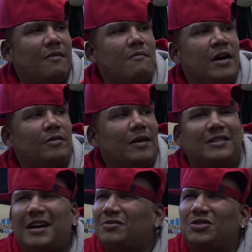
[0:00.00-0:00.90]
I met him. I
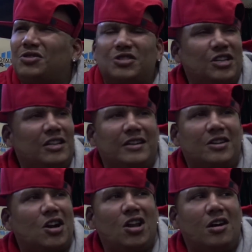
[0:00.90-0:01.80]
think I just chilling in
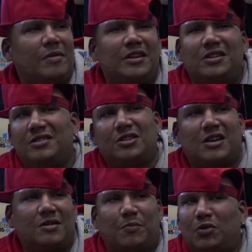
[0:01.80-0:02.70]
the club, and he
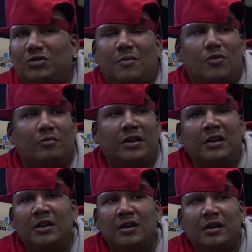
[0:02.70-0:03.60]
pulled up on me,
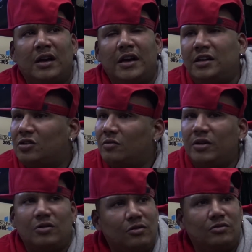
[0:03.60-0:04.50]
and he told
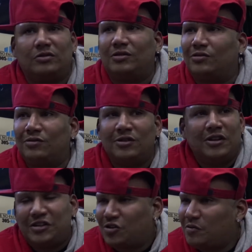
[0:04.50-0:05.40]
me, oh, you know,
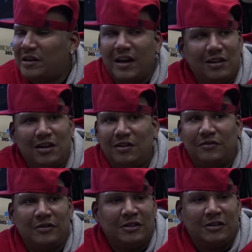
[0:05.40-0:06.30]
he showed me that
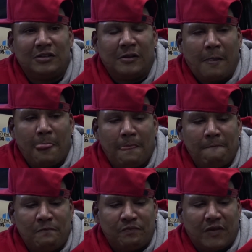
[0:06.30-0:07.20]
love.
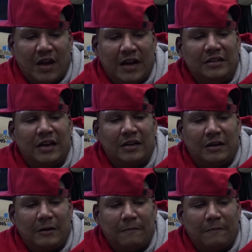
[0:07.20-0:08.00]
And then